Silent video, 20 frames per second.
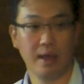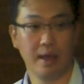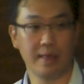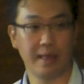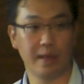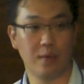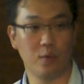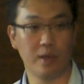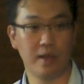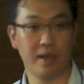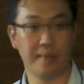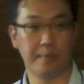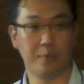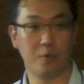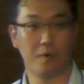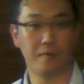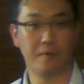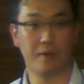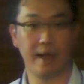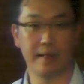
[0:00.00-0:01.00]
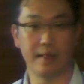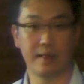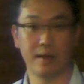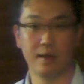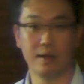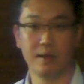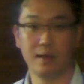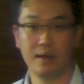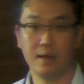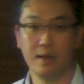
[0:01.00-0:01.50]
and then we can provide
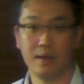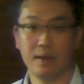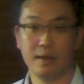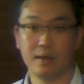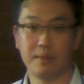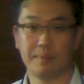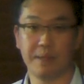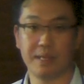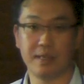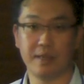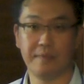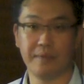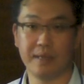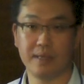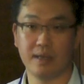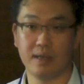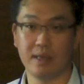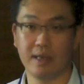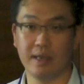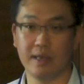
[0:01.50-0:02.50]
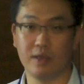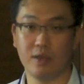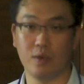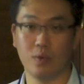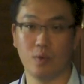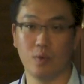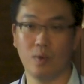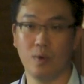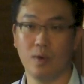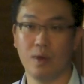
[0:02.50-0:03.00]
the specificity
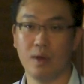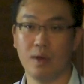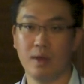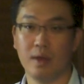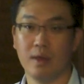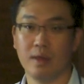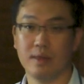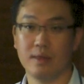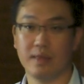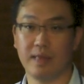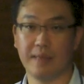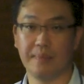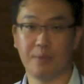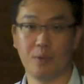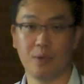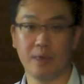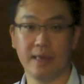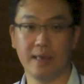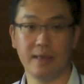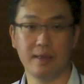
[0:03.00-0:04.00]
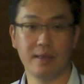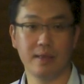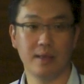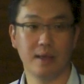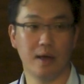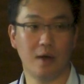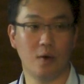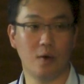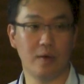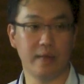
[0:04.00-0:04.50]
to deplete
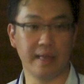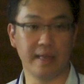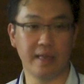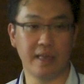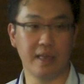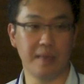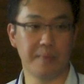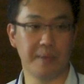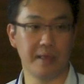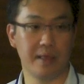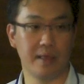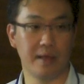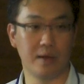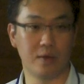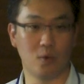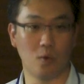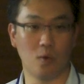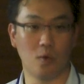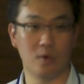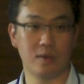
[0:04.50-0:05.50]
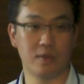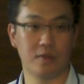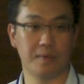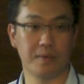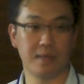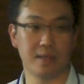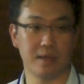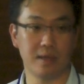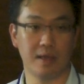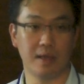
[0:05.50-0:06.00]
or inhibit the growth
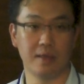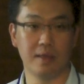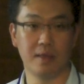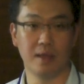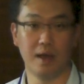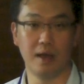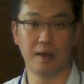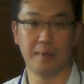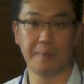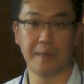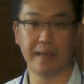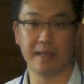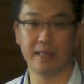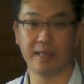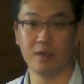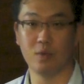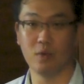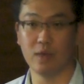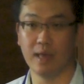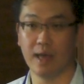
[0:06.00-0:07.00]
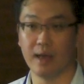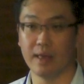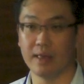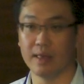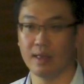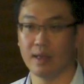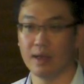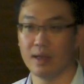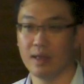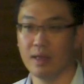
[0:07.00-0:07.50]
of certain bacteria
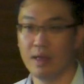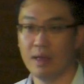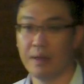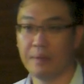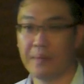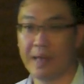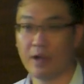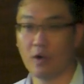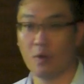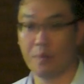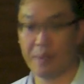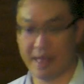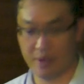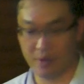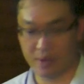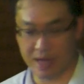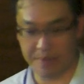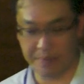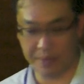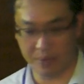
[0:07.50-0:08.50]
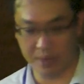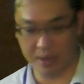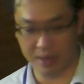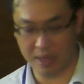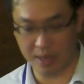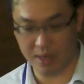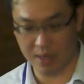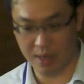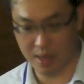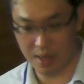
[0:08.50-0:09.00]
in the microbiome
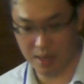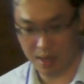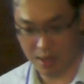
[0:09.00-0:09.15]
community.